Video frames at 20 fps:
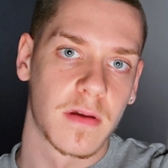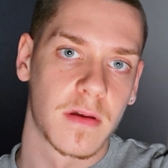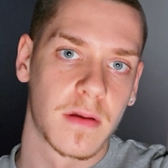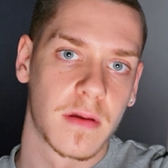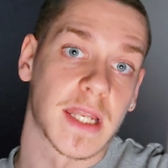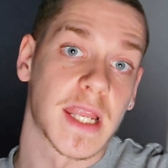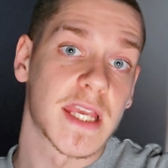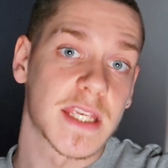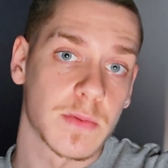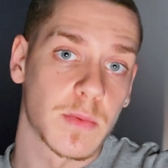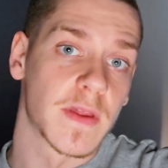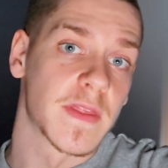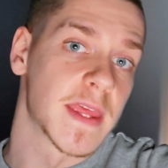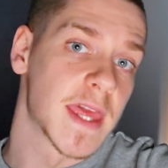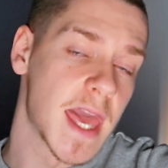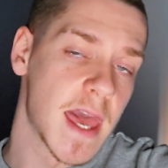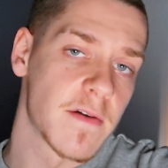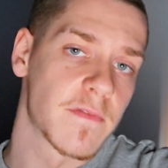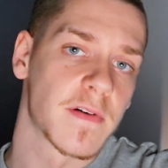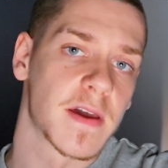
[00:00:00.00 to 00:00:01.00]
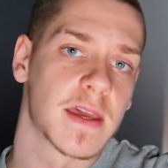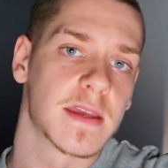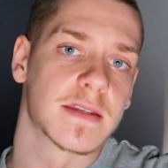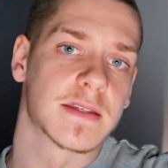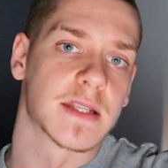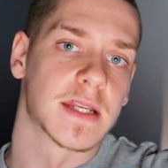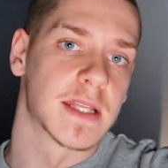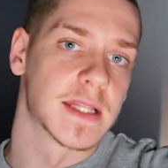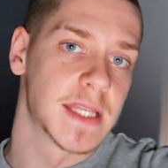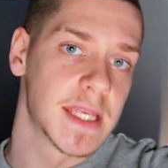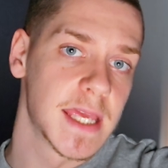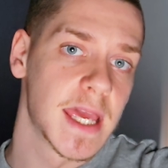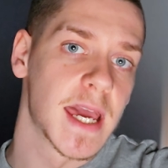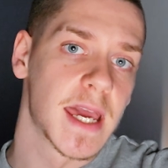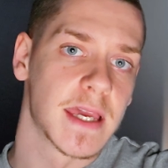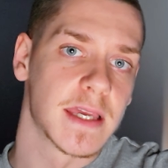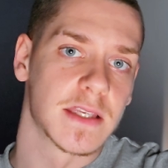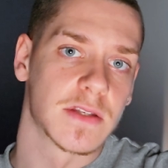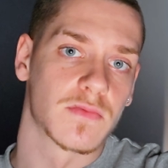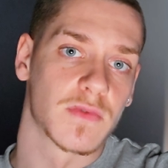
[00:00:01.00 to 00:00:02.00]
And that's where the FAs and the
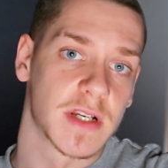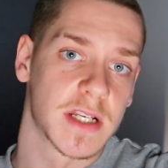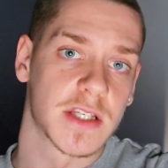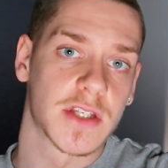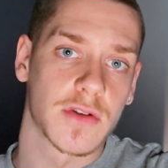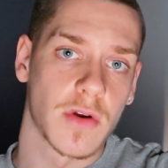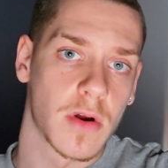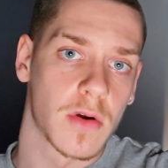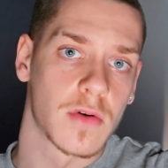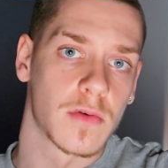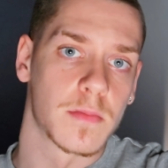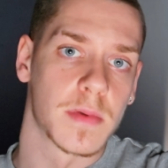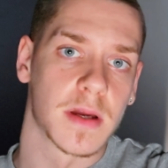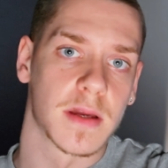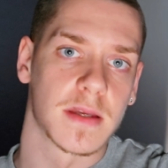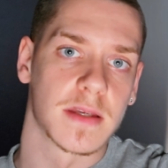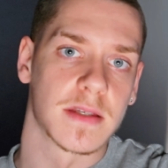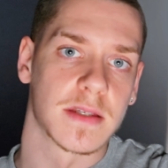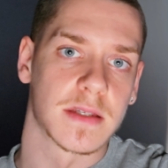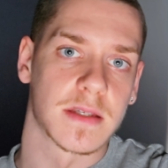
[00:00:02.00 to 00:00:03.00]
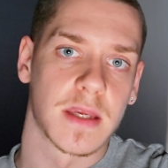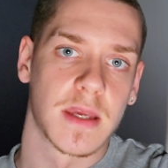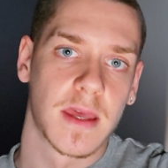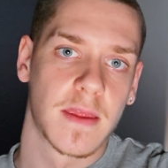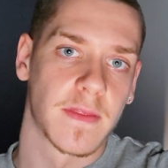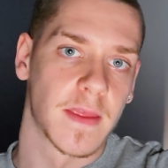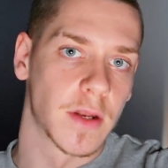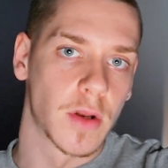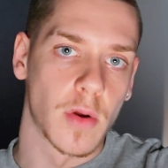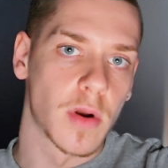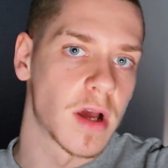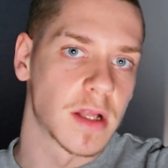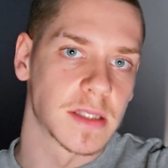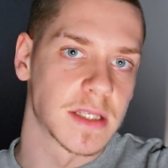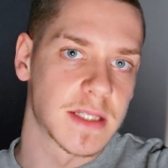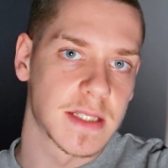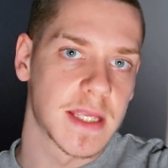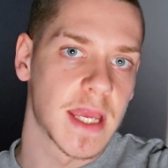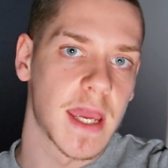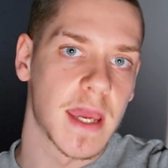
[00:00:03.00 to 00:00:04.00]
DAs really struggle because they don't
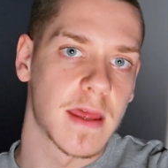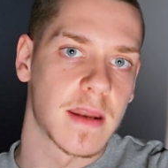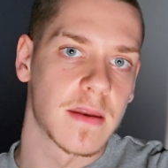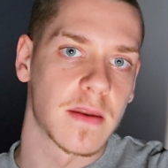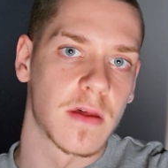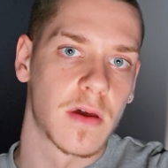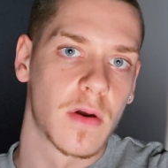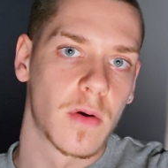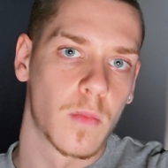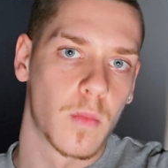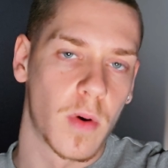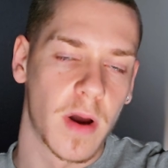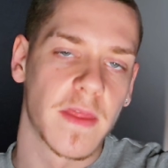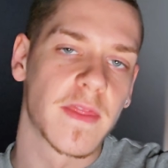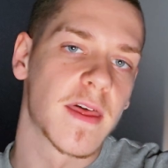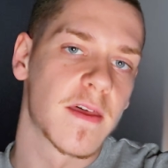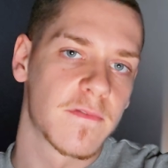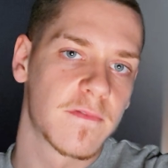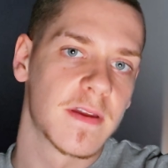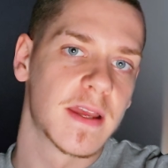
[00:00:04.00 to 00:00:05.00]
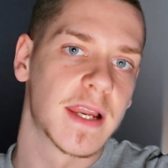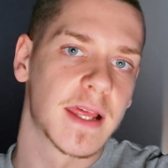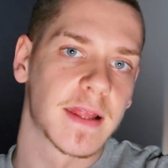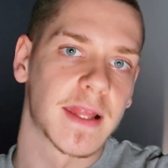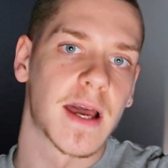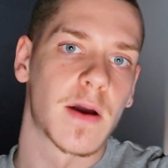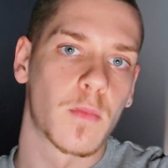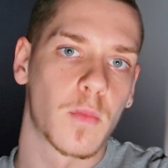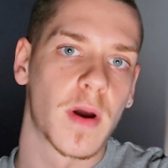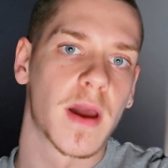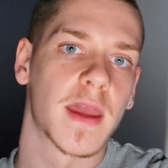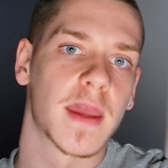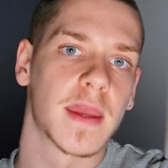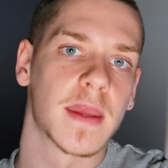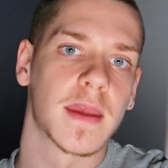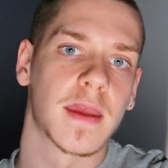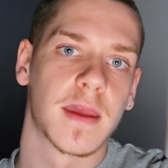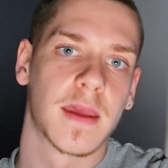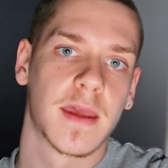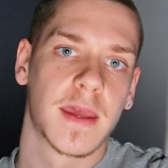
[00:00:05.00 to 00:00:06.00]
understand why they're feeling that way
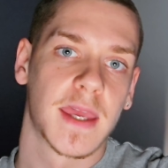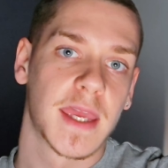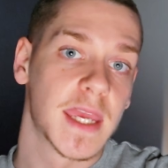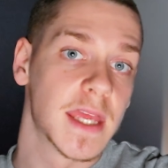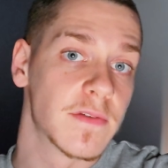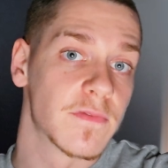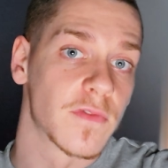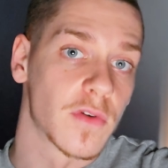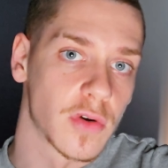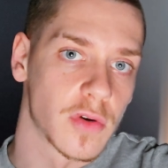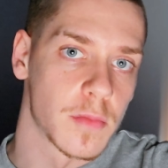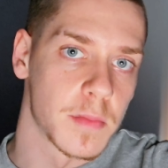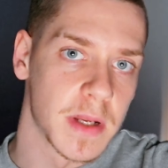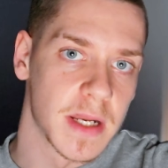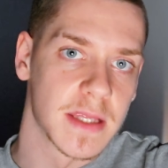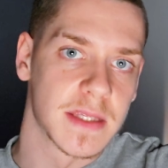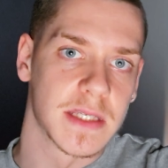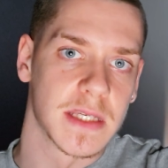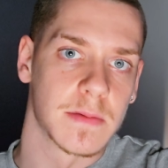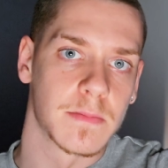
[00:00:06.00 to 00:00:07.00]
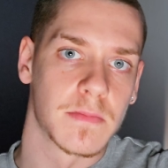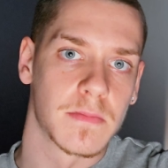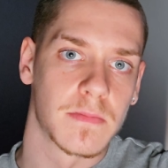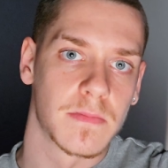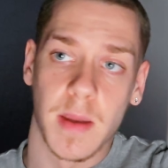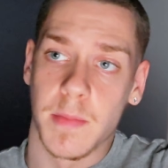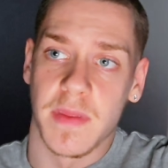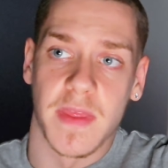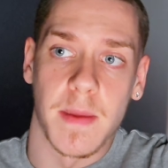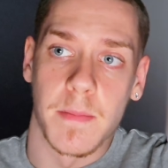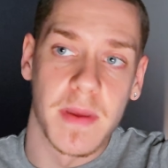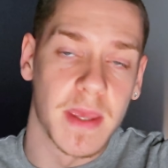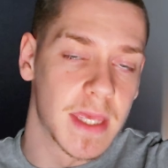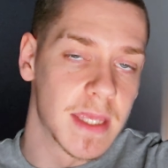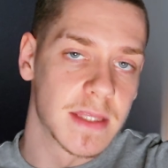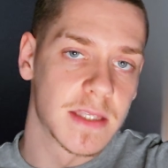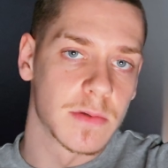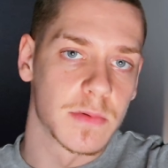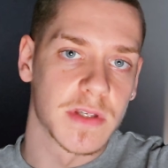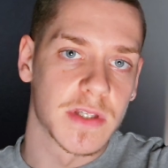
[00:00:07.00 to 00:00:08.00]
in vulnerability. Maybe they
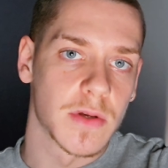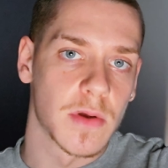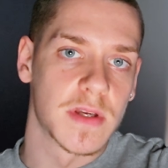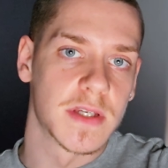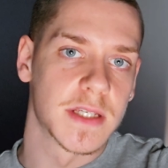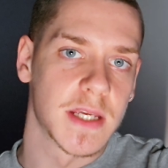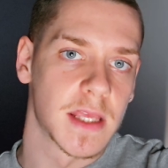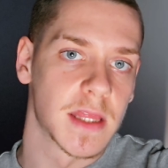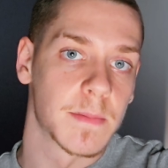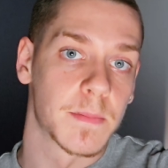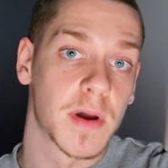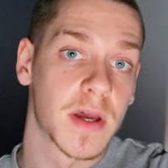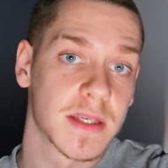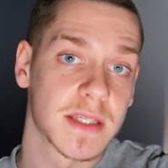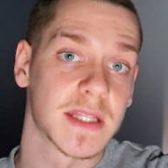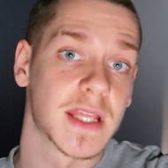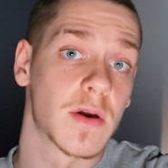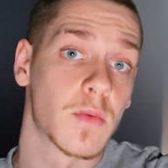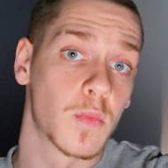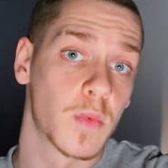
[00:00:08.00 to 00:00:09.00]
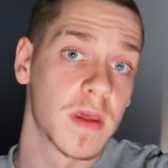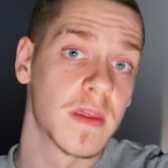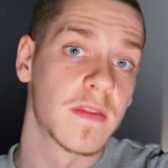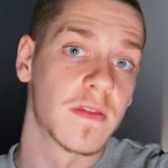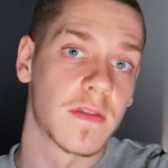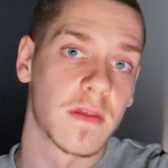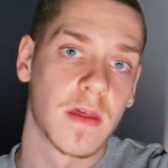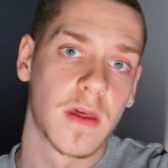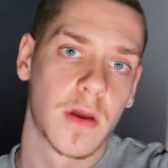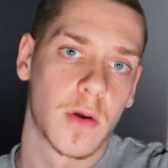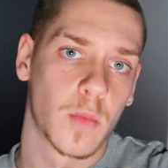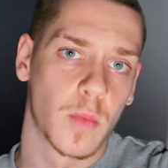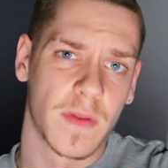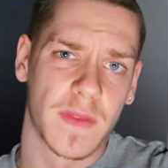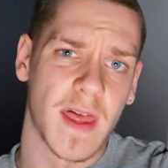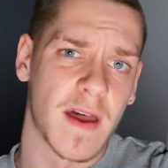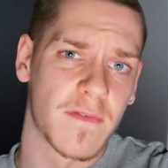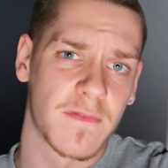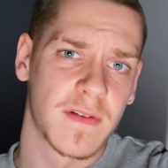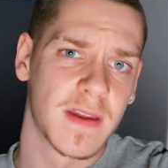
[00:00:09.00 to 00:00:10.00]
begin to associate the person they're with
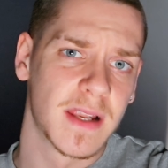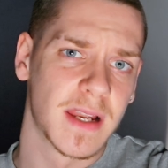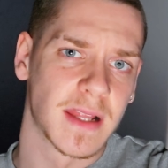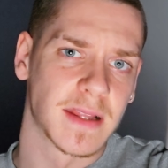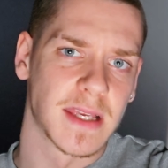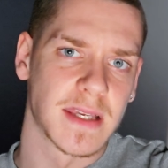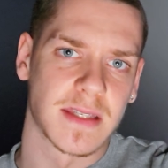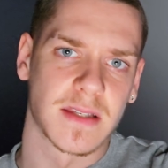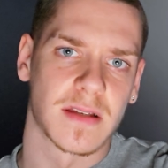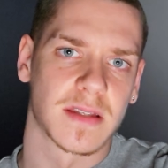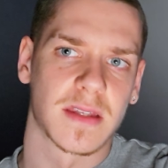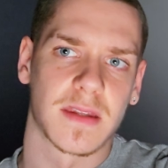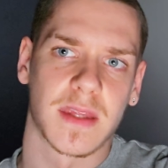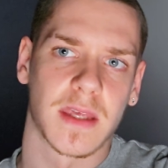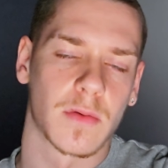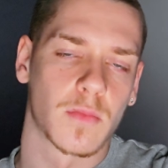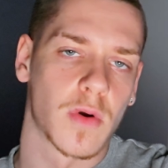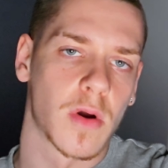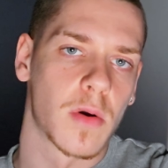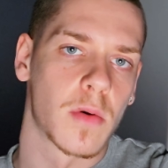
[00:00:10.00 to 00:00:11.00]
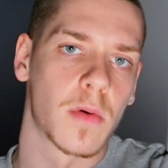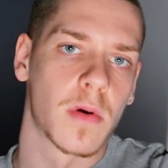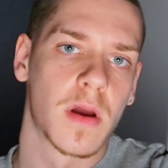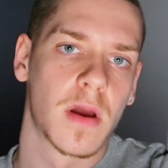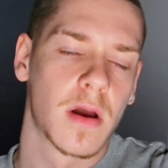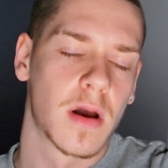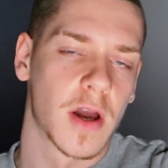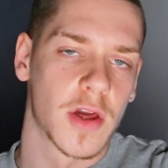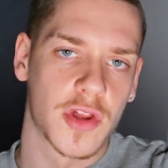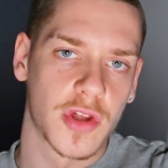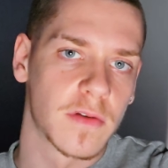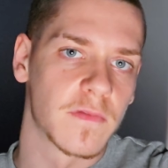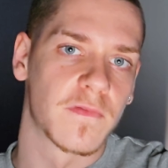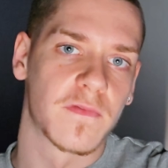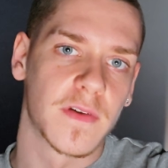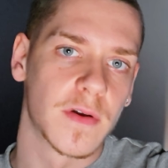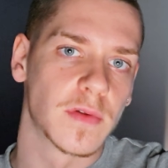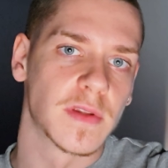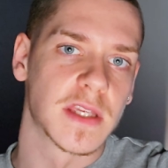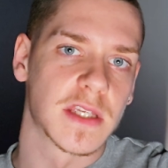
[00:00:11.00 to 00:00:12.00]
that feeling. They start to think, well, I shouldn't
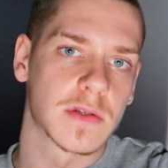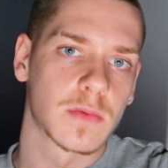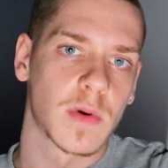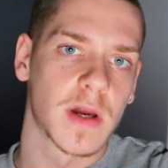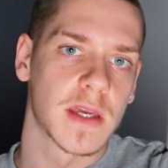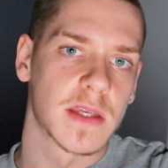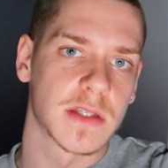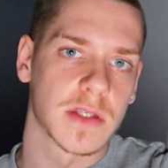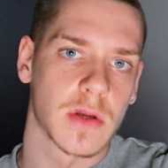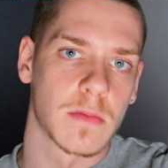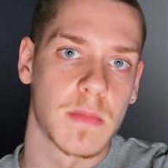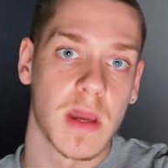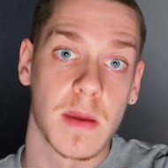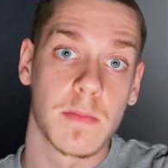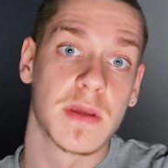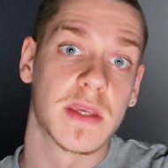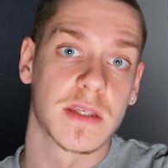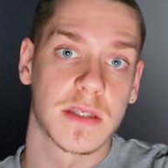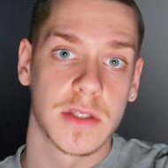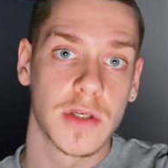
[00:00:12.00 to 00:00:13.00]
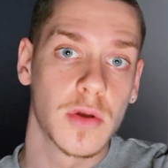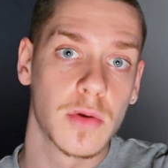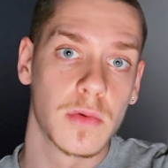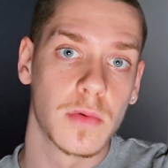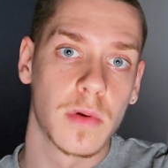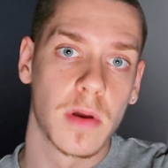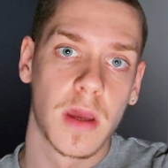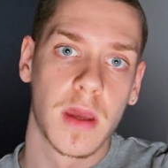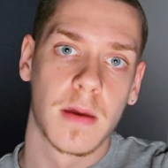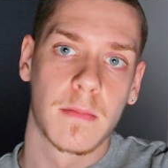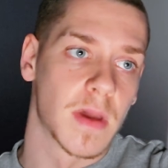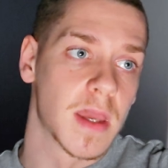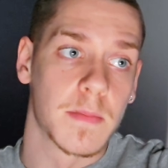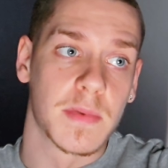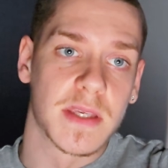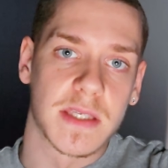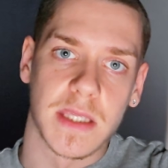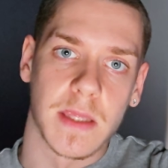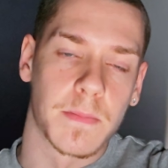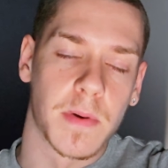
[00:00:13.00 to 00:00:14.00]
feel this way, so maybe it's you. Maybe
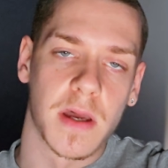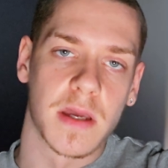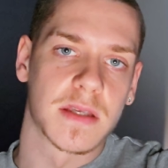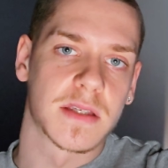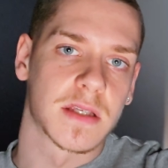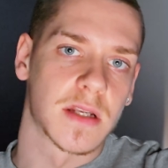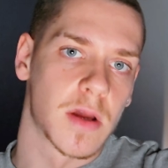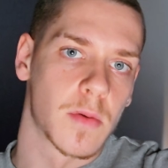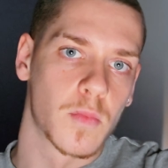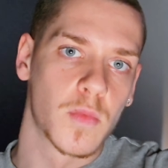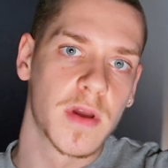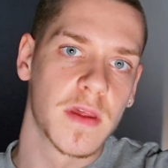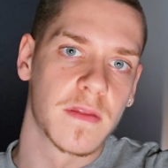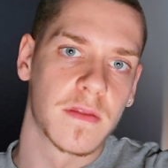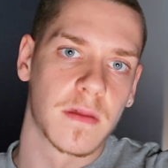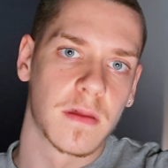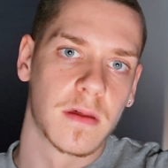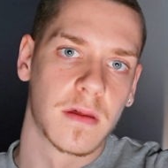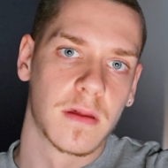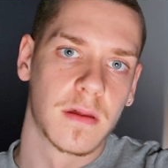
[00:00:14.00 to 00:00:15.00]
it's the person I'm with.